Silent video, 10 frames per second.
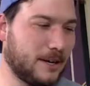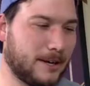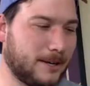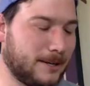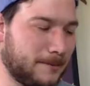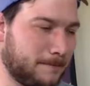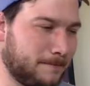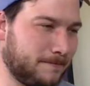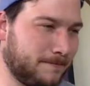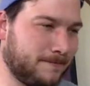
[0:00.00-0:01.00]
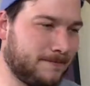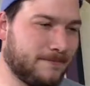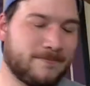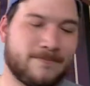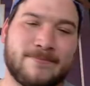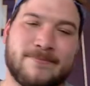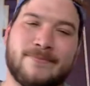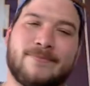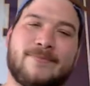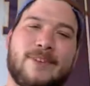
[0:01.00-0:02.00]
Um,
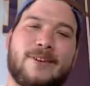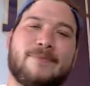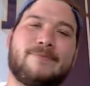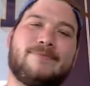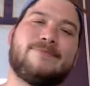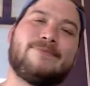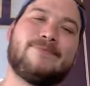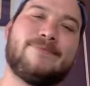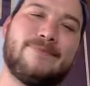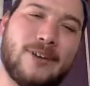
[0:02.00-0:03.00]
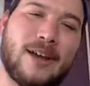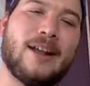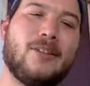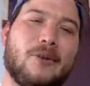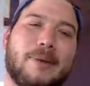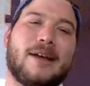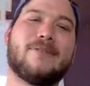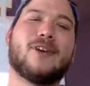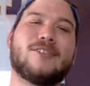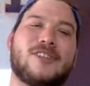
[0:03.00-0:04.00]
so, you got a little
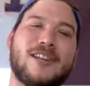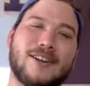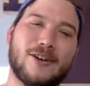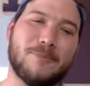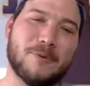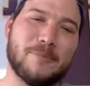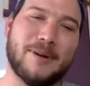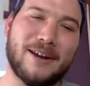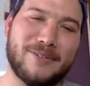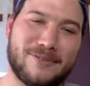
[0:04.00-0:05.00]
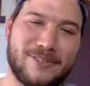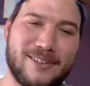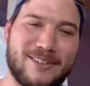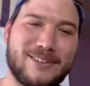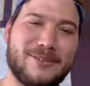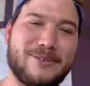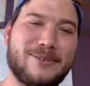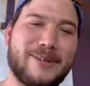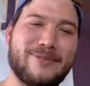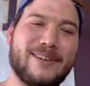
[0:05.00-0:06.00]
beveragino prepared for this
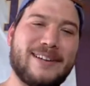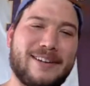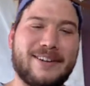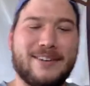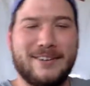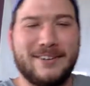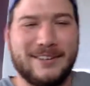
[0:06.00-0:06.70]
solo event here?